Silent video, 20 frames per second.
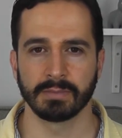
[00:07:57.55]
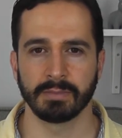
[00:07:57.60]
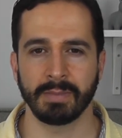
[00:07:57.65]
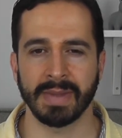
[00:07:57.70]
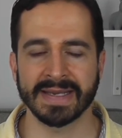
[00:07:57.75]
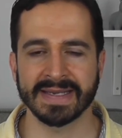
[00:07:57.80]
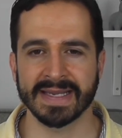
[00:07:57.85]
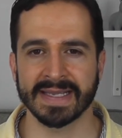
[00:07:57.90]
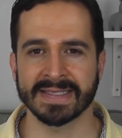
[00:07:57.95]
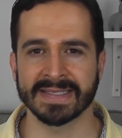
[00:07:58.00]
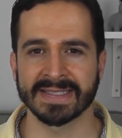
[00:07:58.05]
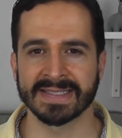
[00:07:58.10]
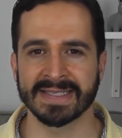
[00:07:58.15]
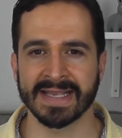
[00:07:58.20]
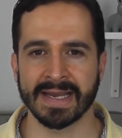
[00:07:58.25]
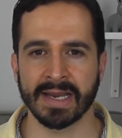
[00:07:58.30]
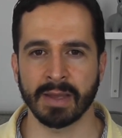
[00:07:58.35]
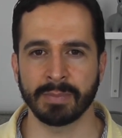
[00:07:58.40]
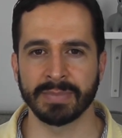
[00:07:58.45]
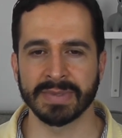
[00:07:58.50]
My desk
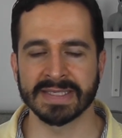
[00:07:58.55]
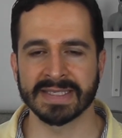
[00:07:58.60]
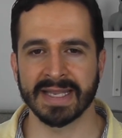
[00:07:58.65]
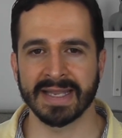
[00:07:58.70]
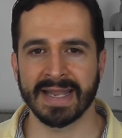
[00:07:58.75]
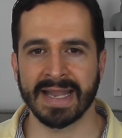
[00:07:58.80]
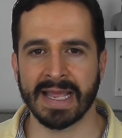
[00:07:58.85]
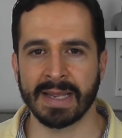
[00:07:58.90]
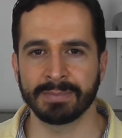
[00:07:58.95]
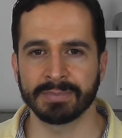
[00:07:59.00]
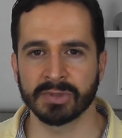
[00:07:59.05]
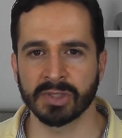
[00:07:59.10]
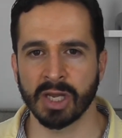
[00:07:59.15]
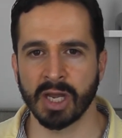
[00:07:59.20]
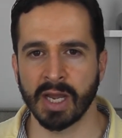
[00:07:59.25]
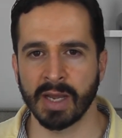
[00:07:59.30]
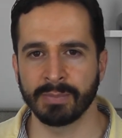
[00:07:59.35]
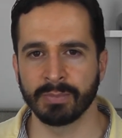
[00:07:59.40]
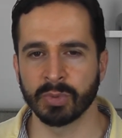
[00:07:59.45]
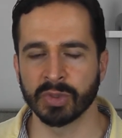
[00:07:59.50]
setup is a
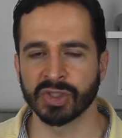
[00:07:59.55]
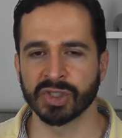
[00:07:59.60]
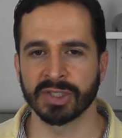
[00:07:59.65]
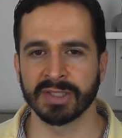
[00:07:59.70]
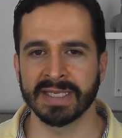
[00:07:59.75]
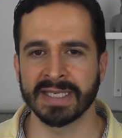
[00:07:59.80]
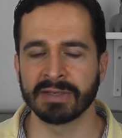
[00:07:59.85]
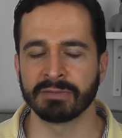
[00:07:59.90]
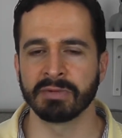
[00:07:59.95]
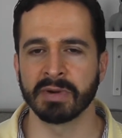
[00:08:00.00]
laptop which lid